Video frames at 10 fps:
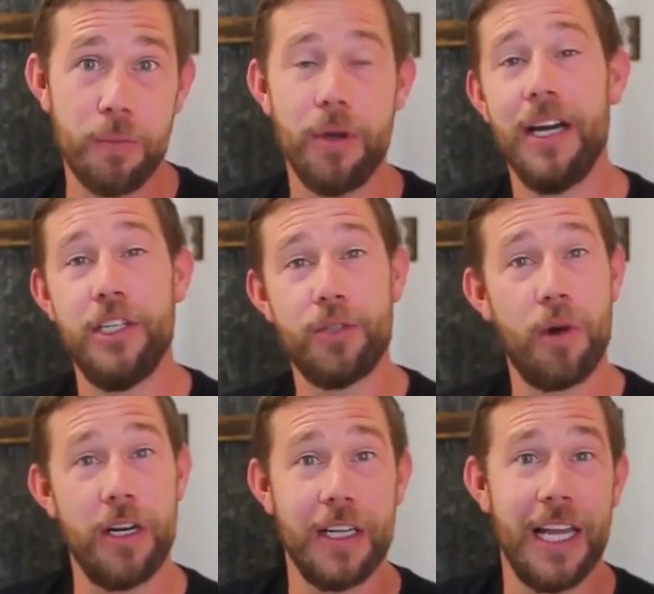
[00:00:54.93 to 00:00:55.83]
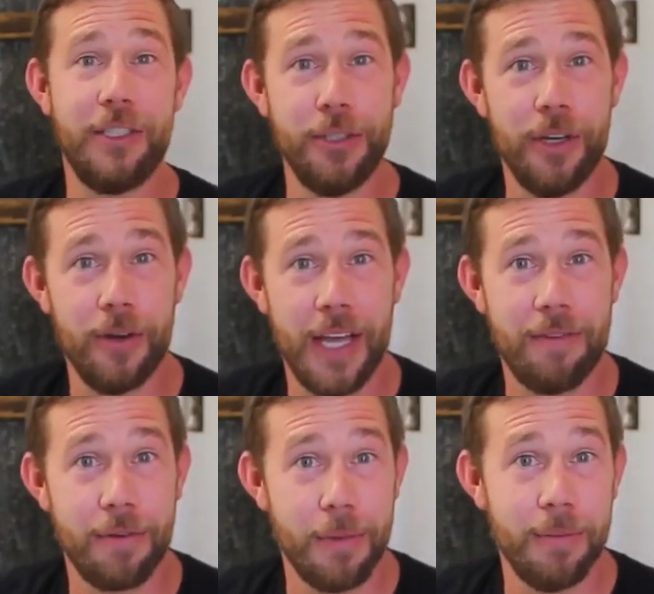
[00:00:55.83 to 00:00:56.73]
but I just wanted to let you know
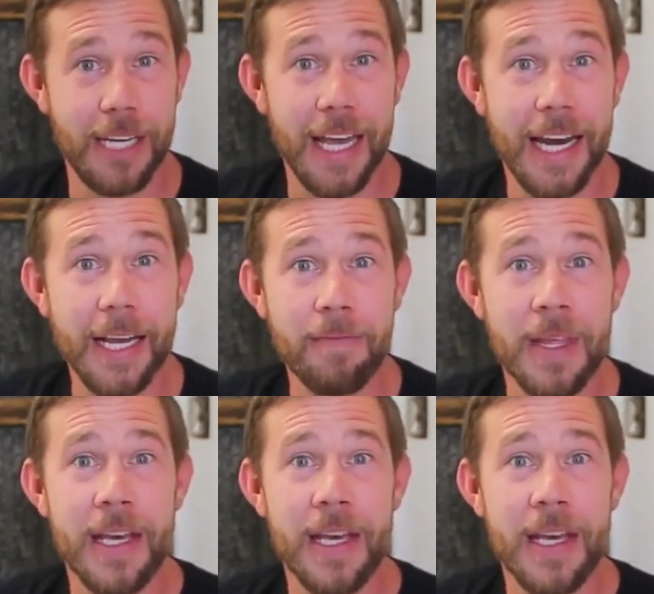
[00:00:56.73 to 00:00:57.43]
that from the beginning.